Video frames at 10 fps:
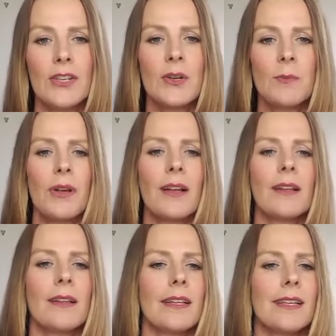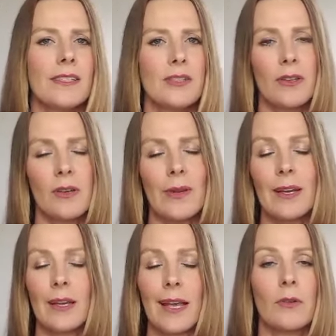So please know that
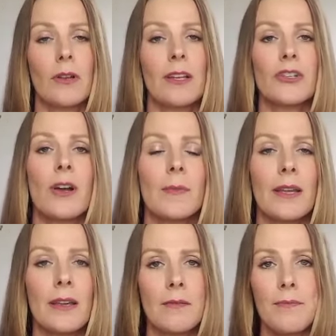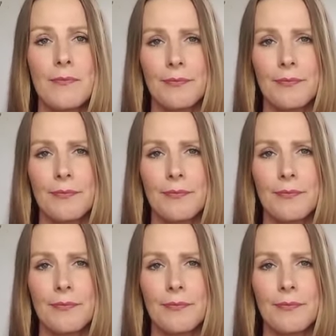we can hold a lot of trauma here.